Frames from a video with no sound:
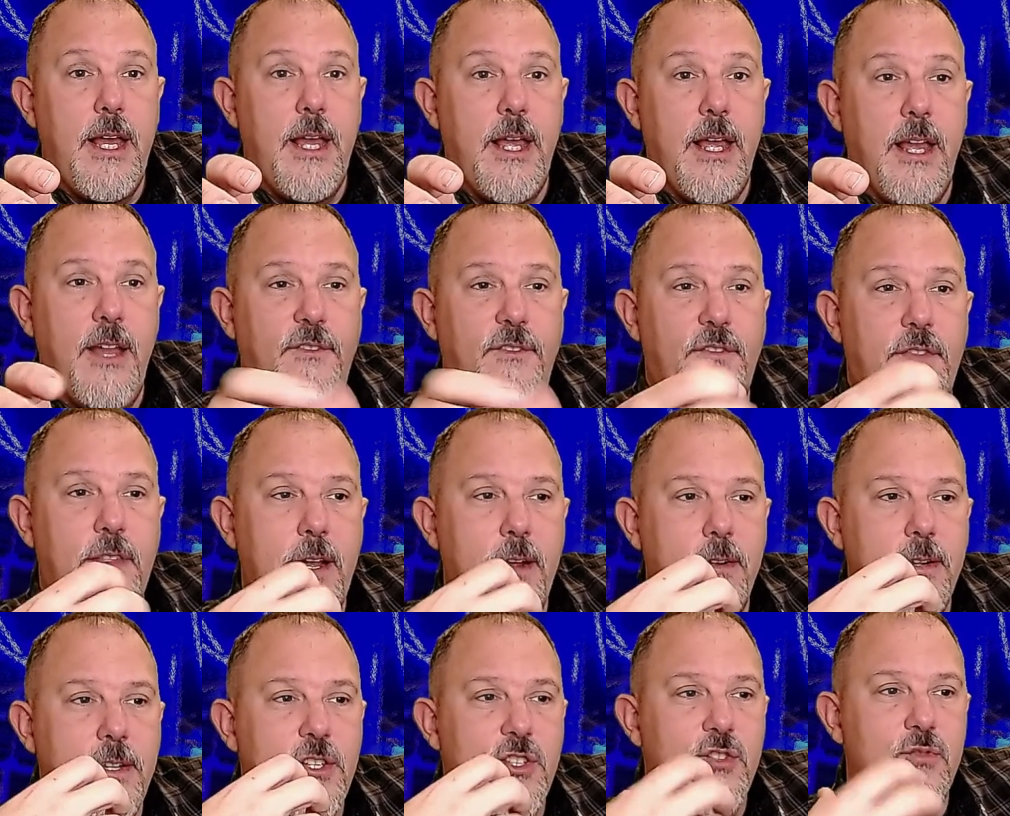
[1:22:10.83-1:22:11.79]
If there
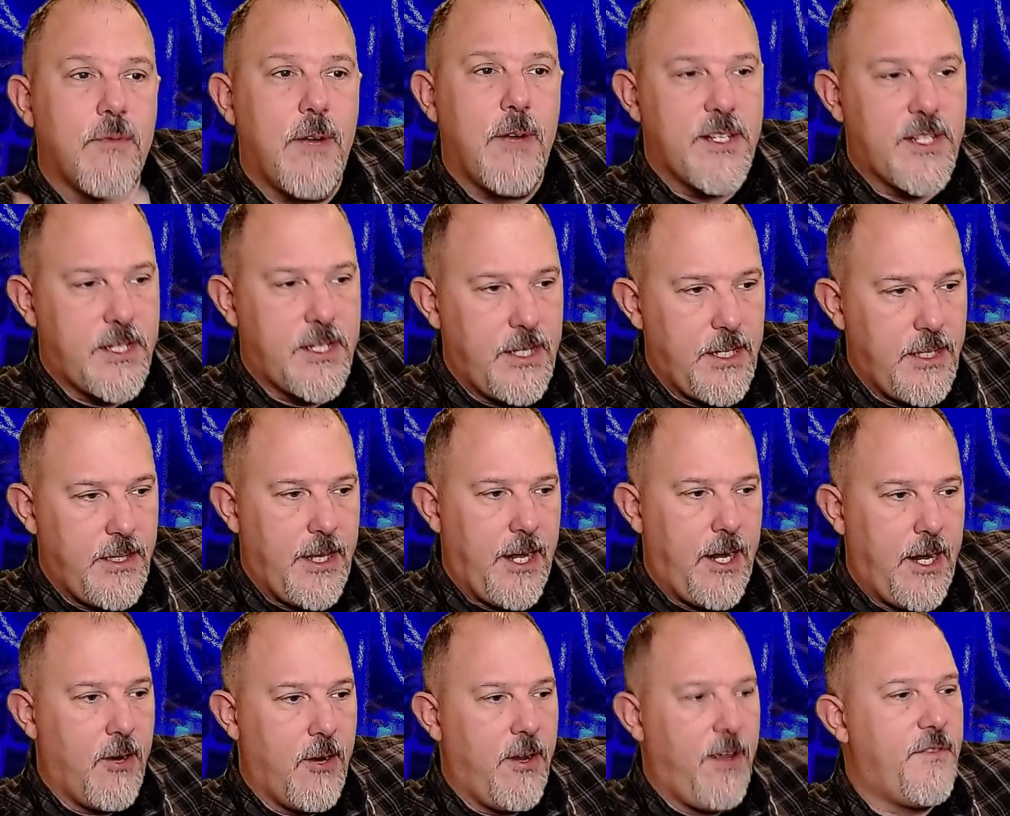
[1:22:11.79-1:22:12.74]
is rust in
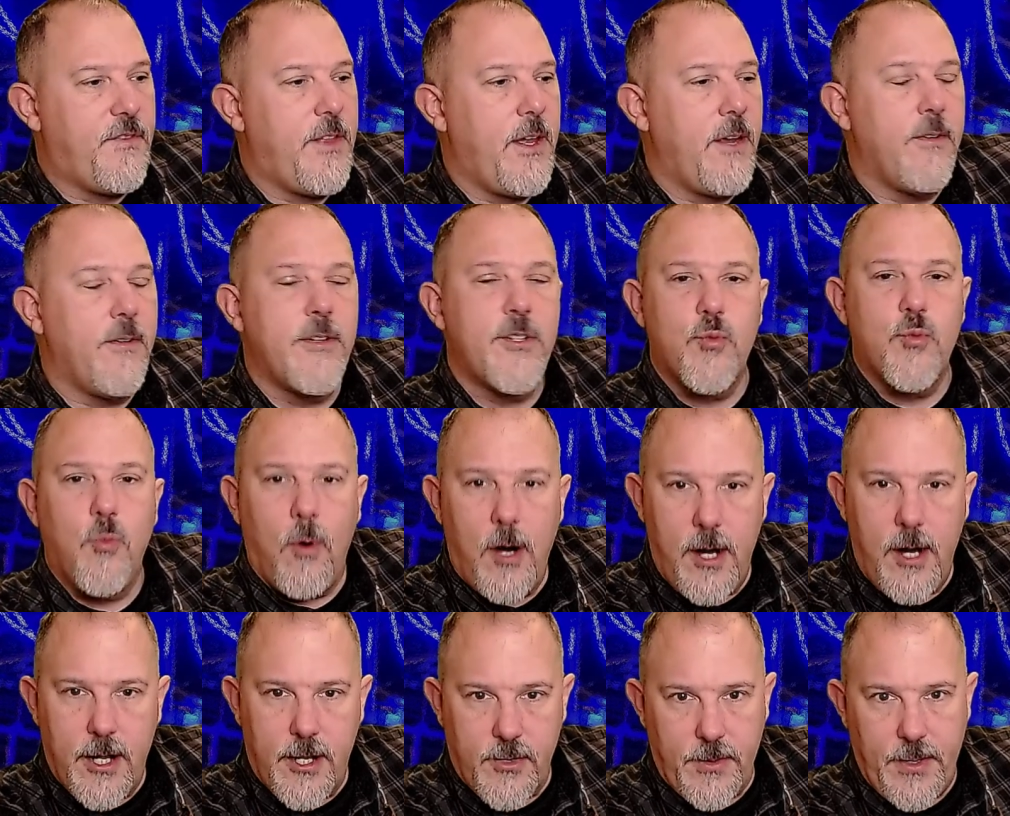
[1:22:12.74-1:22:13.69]
there, if there is
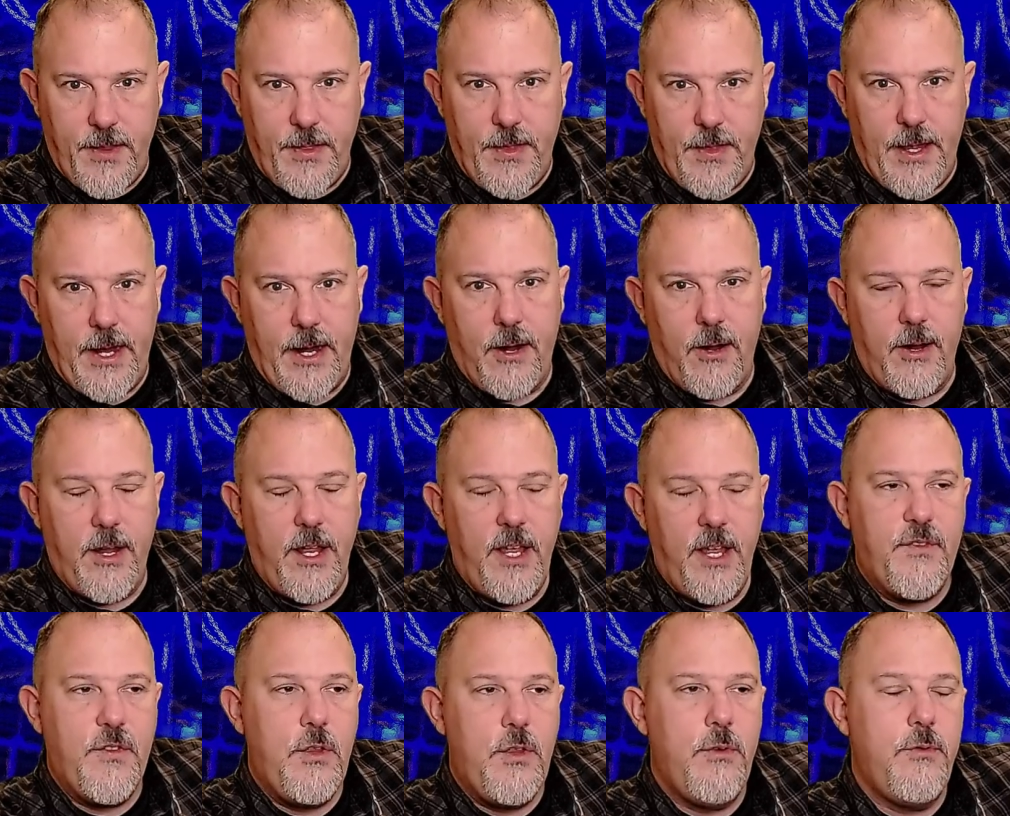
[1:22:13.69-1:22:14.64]
water in there,
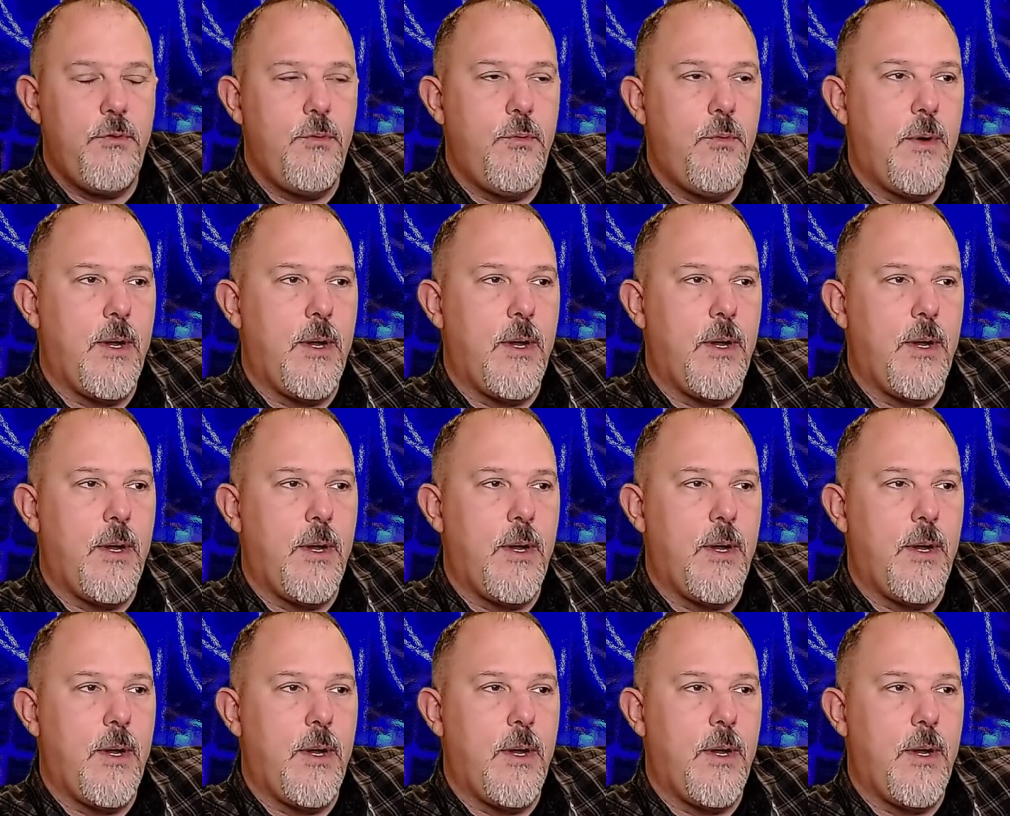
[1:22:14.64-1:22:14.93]
if you